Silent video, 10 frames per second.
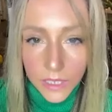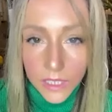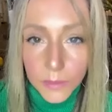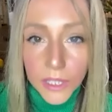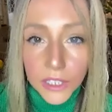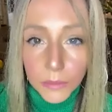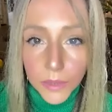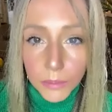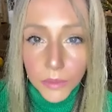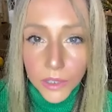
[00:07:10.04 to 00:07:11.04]
6 million
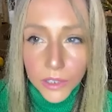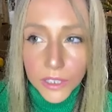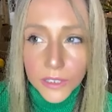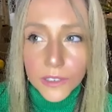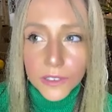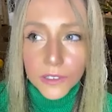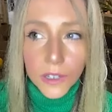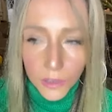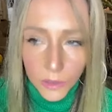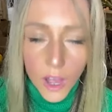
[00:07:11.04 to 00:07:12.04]
people is
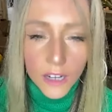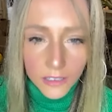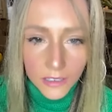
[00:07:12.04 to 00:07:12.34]
a lot.